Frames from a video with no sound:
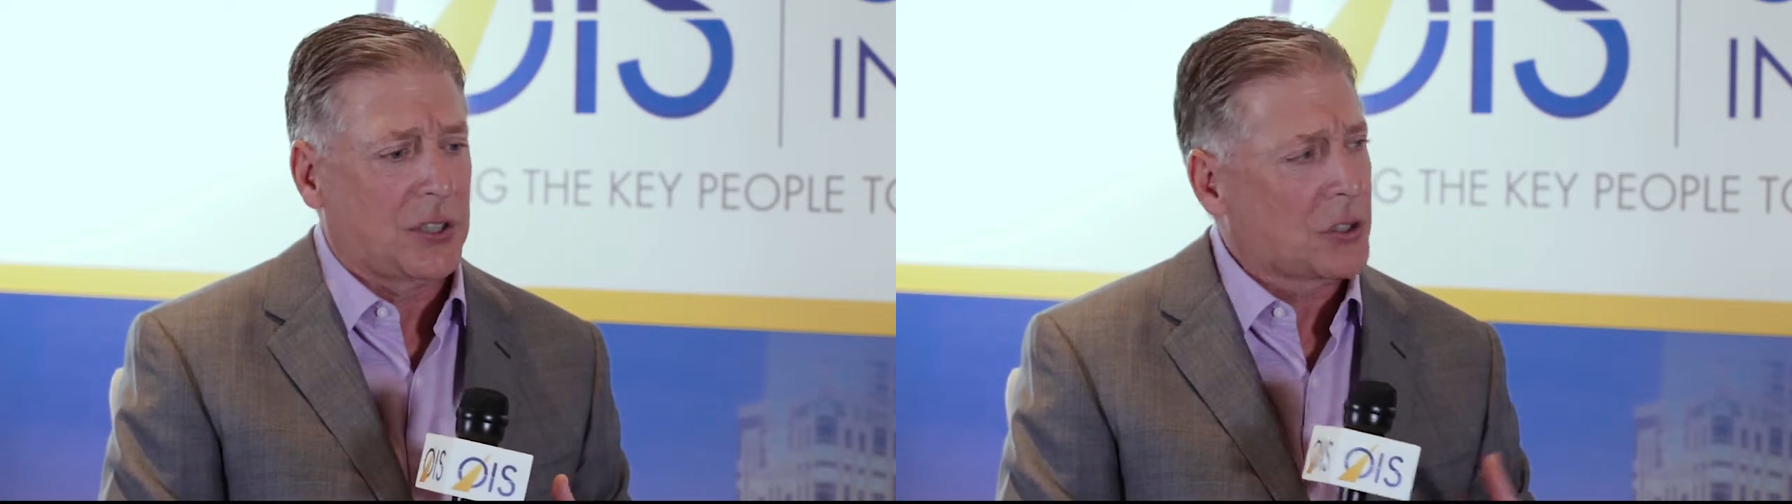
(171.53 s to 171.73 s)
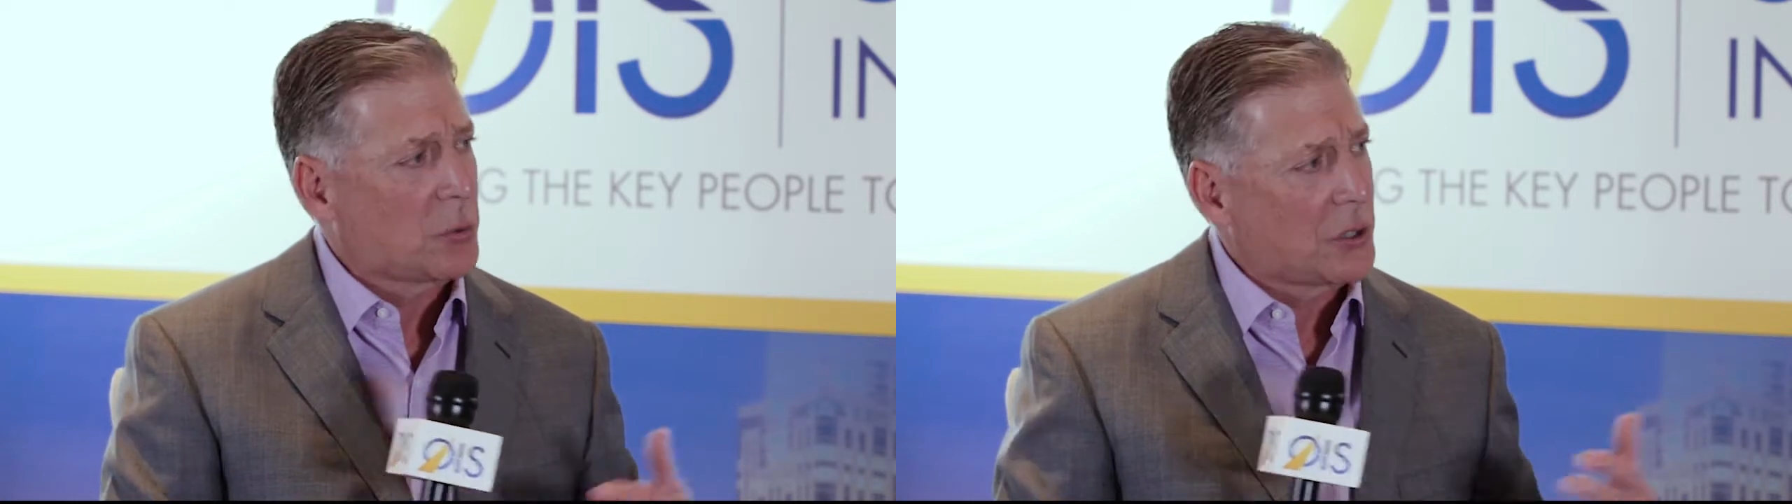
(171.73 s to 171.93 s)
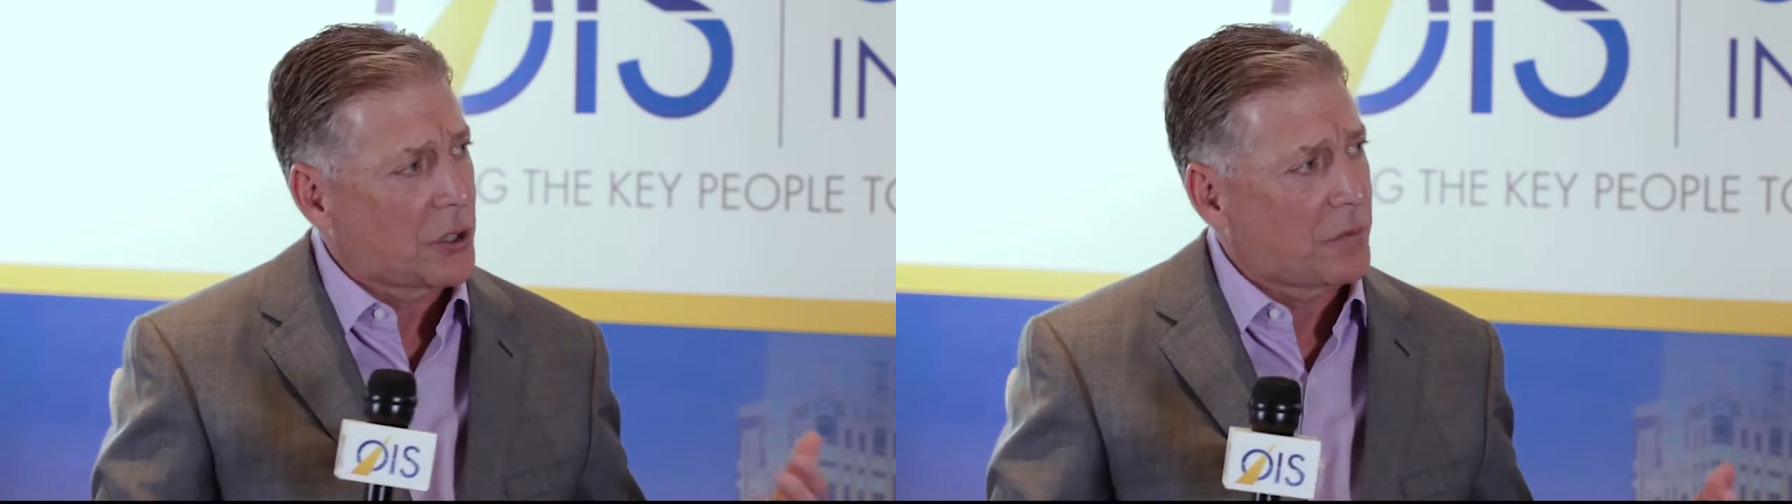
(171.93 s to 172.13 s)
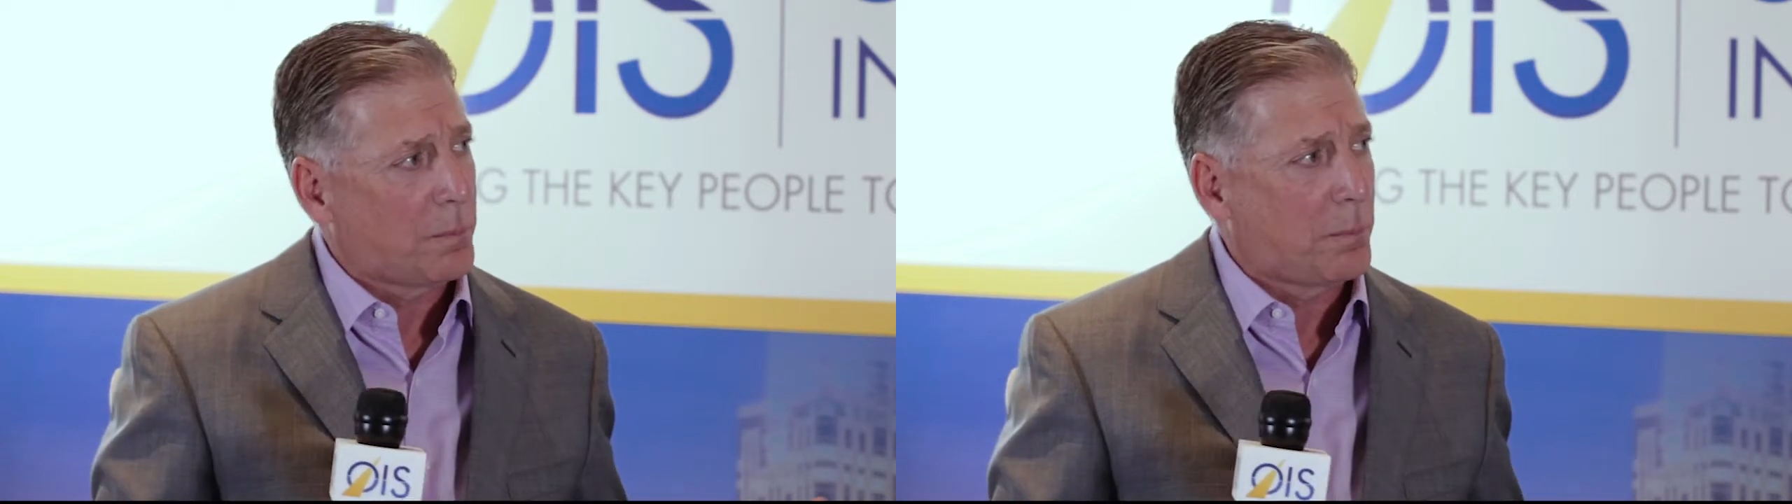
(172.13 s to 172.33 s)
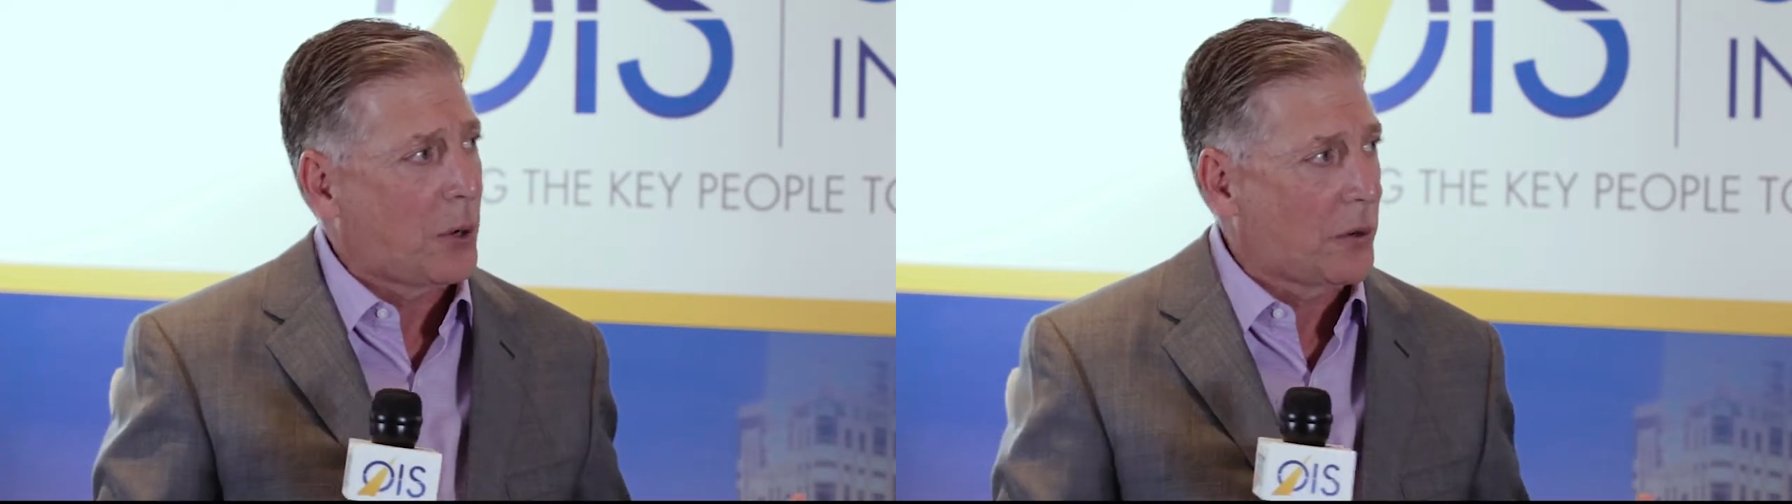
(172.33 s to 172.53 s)
just was a
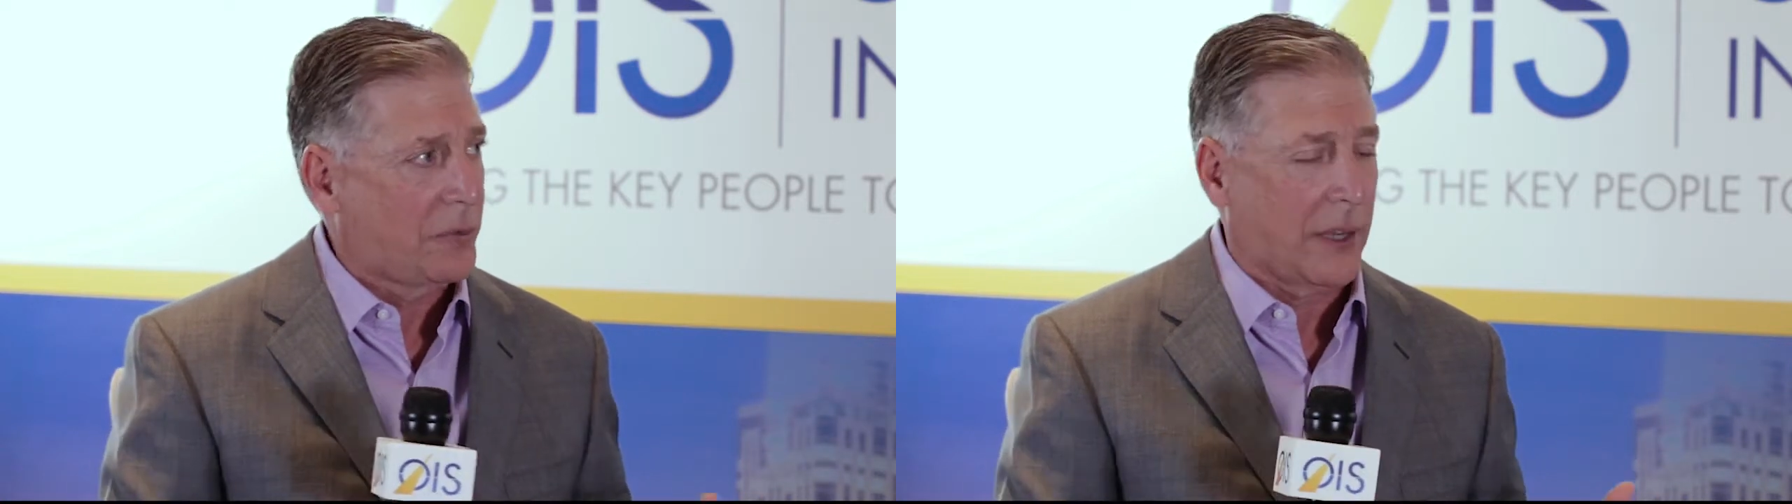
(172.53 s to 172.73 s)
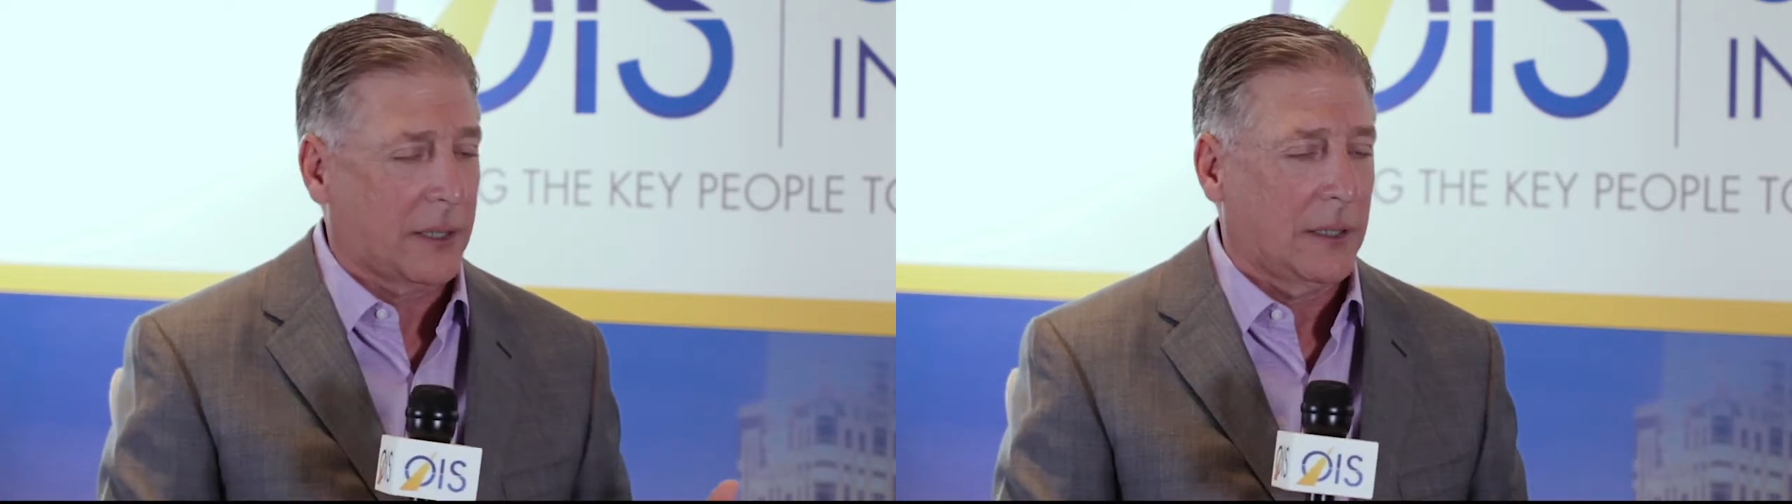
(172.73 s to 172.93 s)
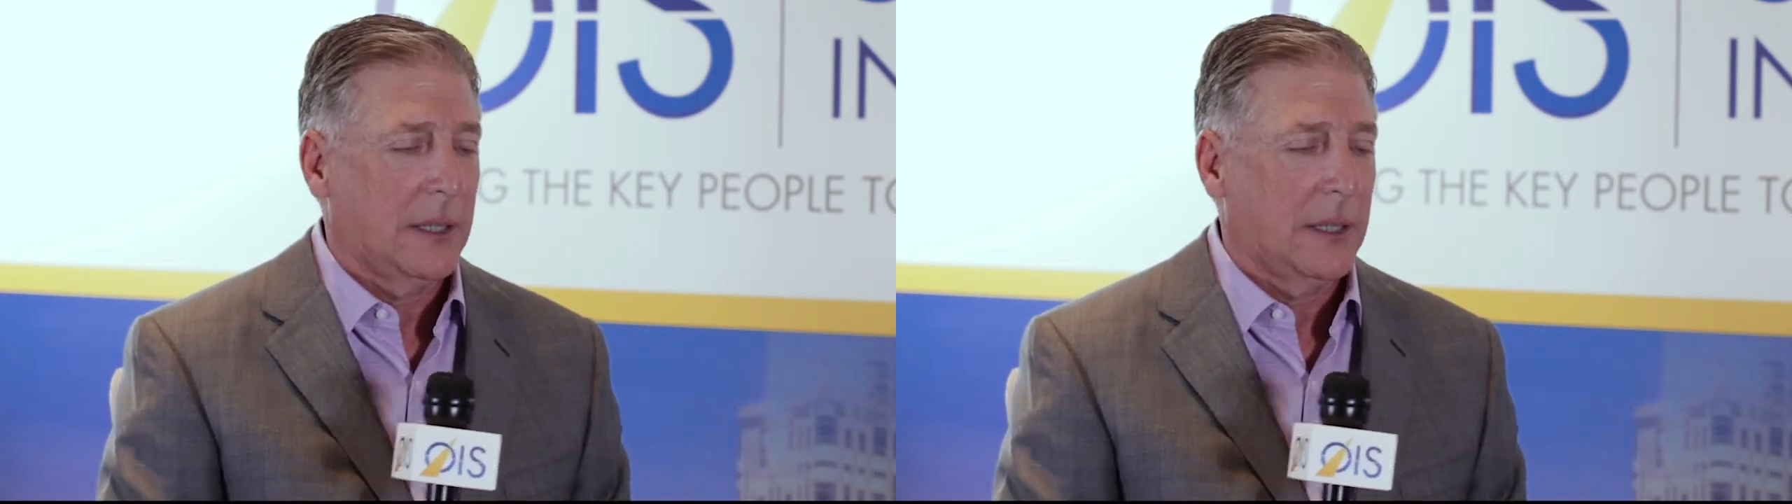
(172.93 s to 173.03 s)
perfect